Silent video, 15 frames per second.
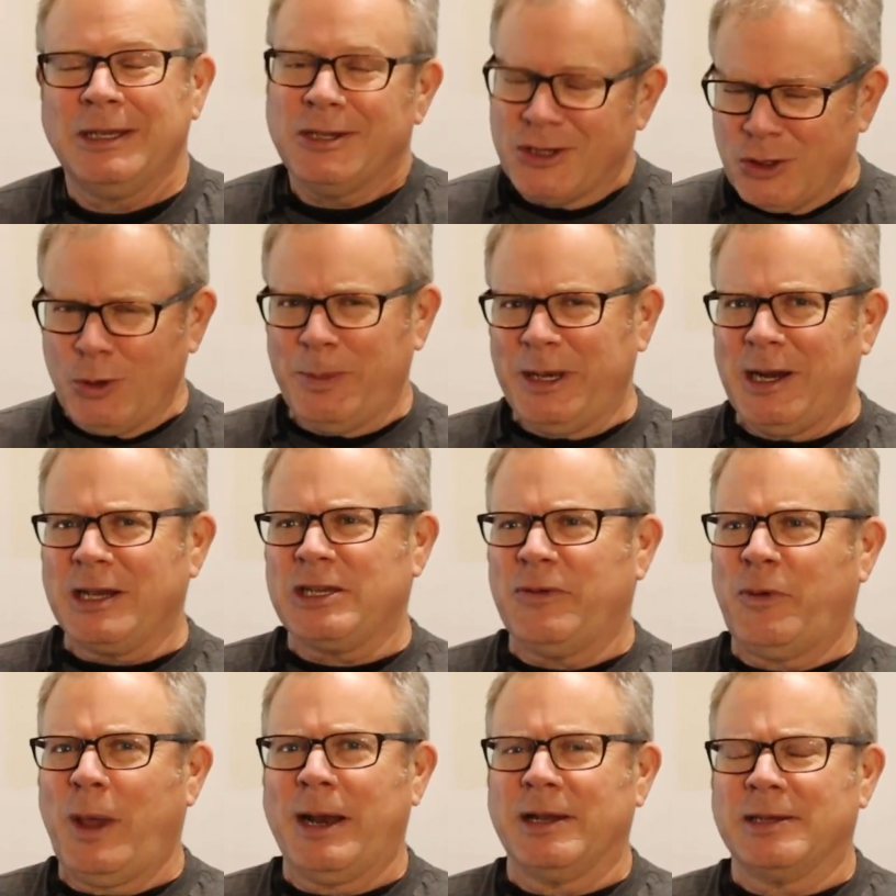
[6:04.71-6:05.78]
sure would be nice if
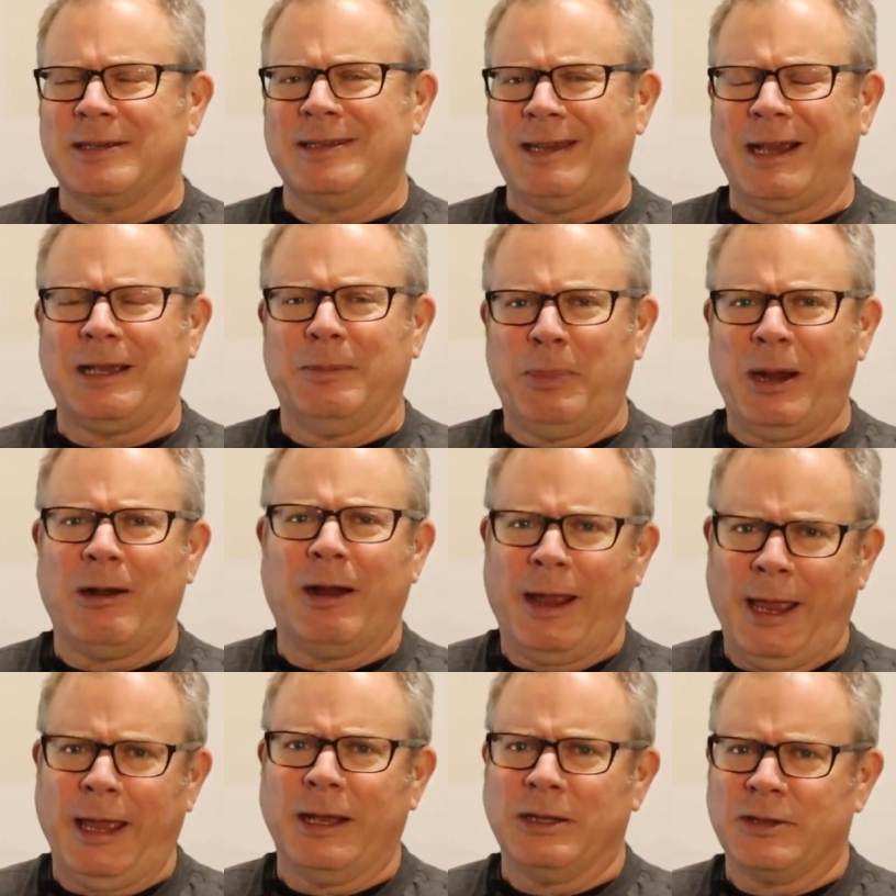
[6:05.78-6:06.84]
we had a second pair of
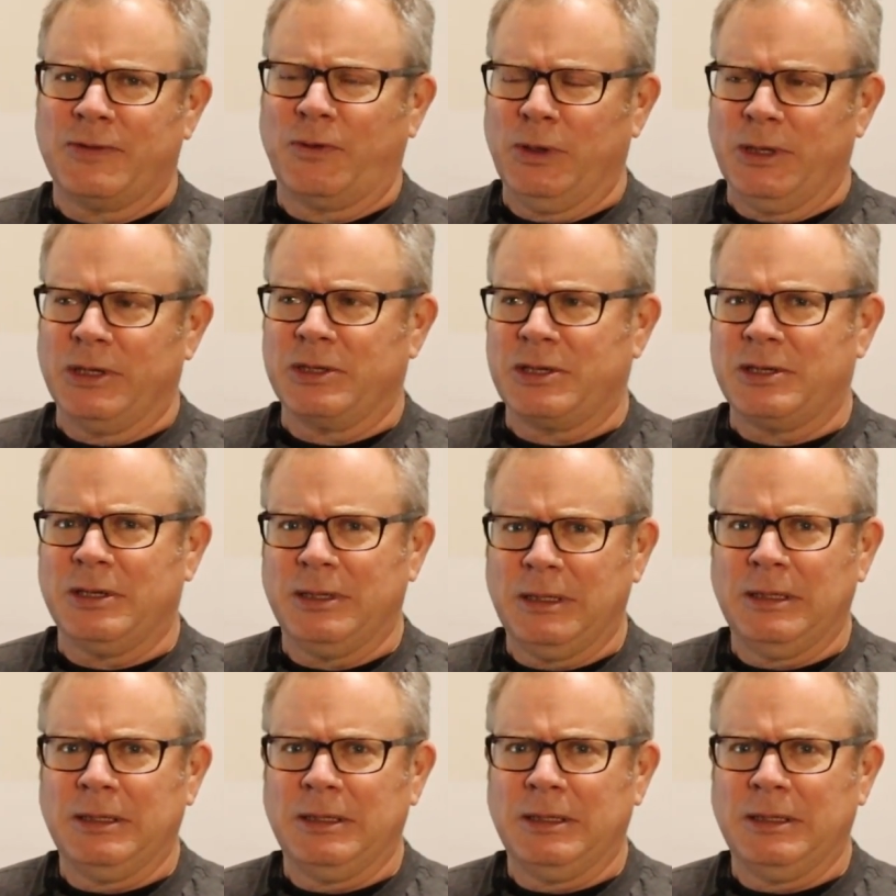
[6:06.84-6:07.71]
hands for this.